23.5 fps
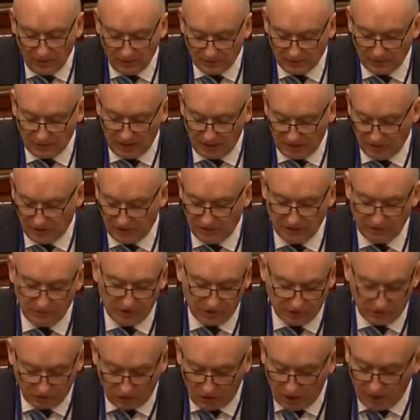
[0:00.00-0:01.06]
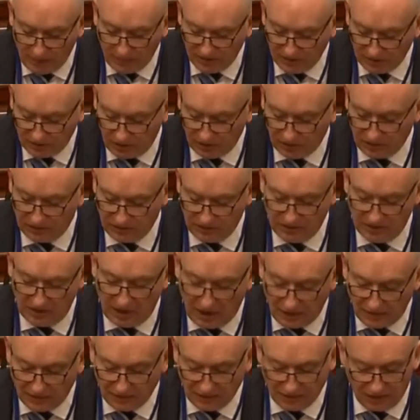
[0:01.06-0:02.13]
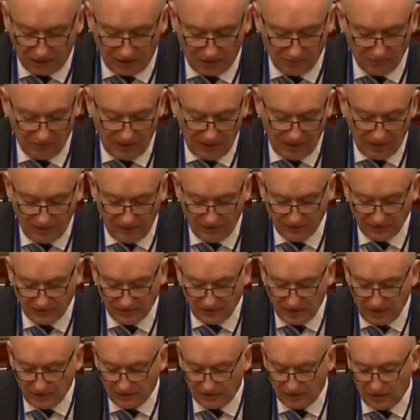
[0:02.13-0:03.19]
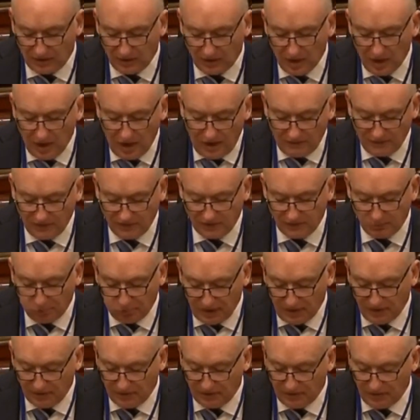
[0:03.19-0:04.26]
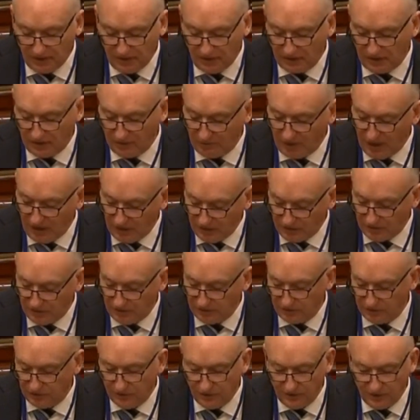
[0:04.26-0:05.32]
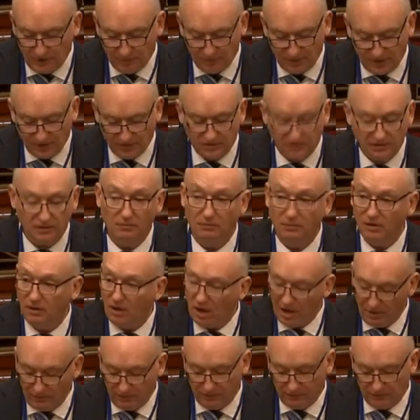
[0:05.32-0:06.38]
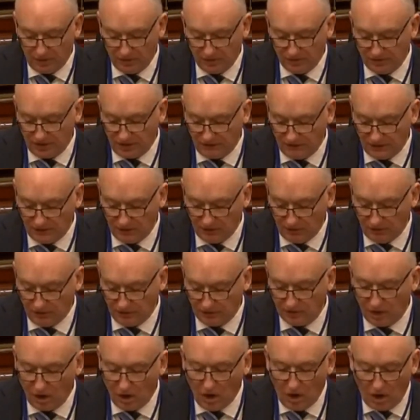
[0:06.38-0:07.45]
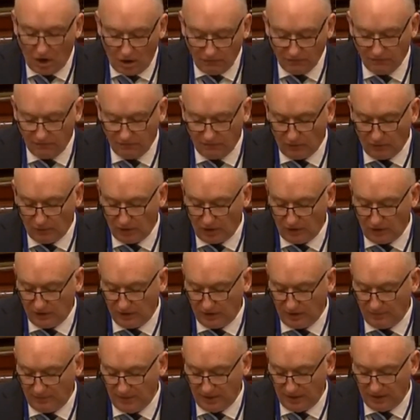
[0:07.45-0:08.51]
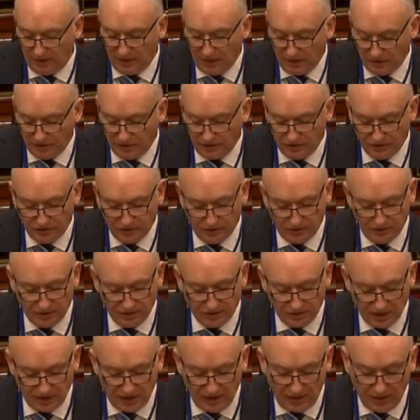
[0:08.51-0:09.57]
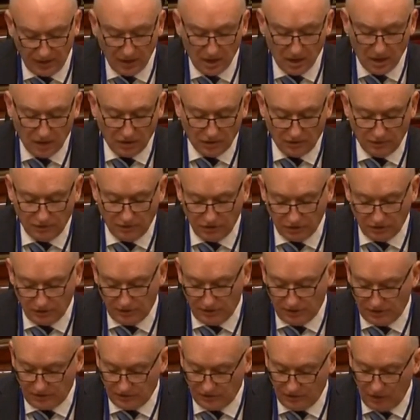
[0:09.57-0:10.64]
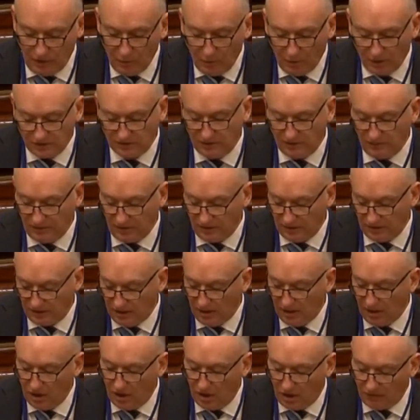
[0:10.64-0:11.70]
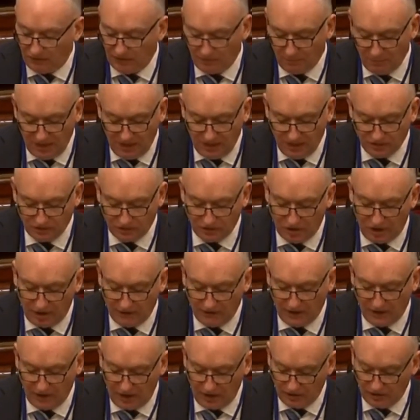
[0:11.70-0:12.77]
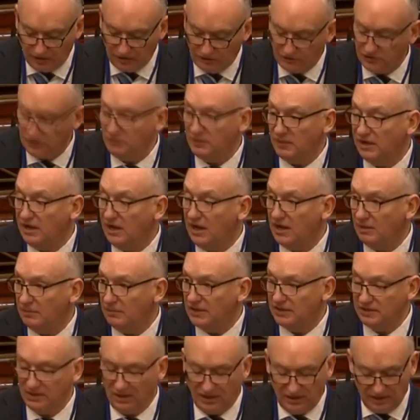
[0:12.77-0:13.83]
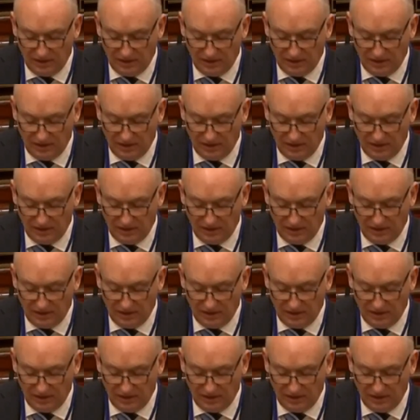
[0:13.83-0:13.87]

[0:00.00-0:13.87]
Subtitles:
patients, prescribing doctors and others that I've met in the sector have explained to me that patients do their best to comply with road safety laws, often foregoing their medication during the day to ensure there's no possibility of impaired driving and consuming cannabis in the